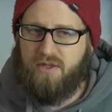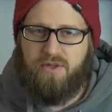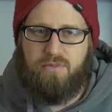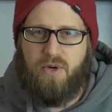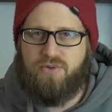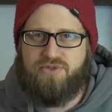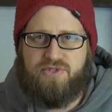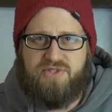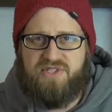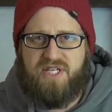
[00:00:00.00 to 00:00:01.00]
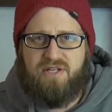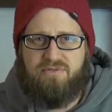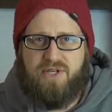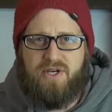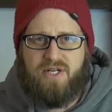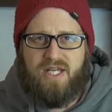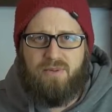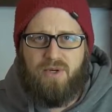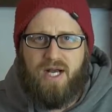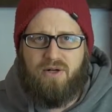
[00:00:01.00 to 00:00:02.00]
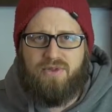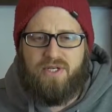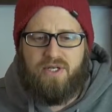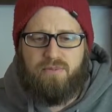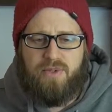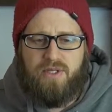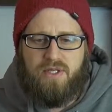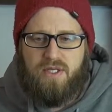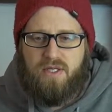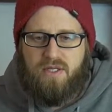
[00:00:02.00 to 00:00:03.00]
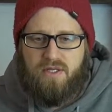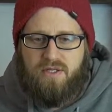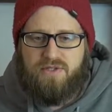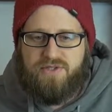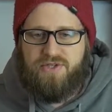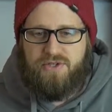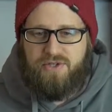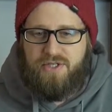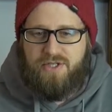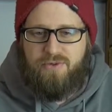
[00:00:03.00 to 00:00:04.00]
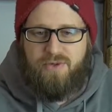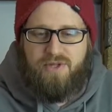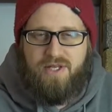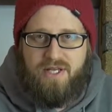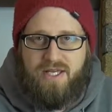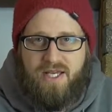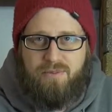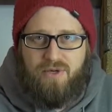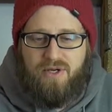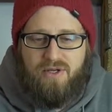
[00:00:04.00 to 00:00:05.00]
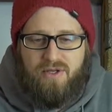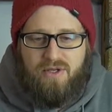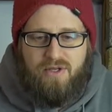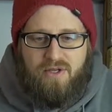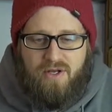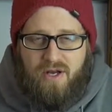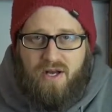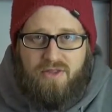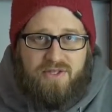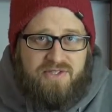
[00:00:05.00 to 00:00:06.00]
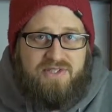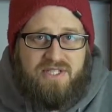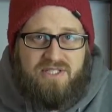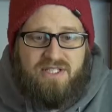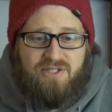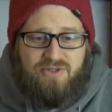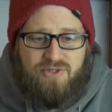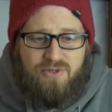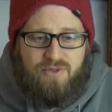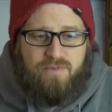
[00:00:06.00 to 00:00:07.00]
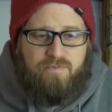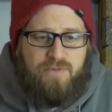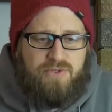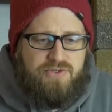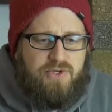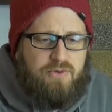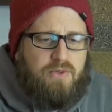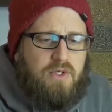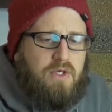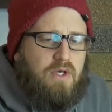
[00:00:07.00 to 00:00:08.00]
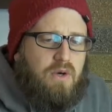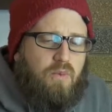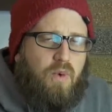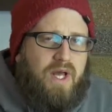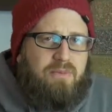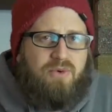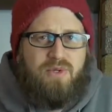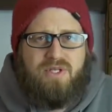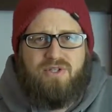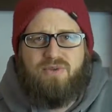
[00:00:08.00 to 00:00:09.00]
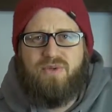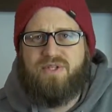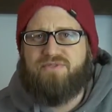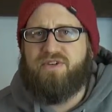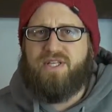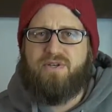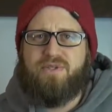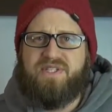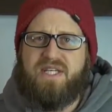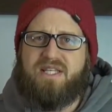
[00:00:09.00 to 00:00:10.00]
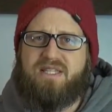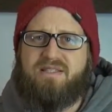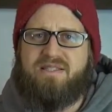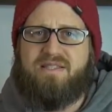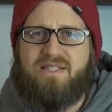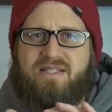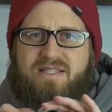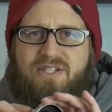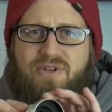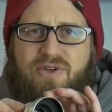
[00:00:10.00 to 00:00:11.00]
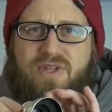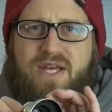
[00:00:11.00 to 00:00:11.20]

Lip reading: the most state-of-the-art camera out there, but it's certainly newer than a camera that's 60 years old. So what I'm going to do with this video is take these 60-year-old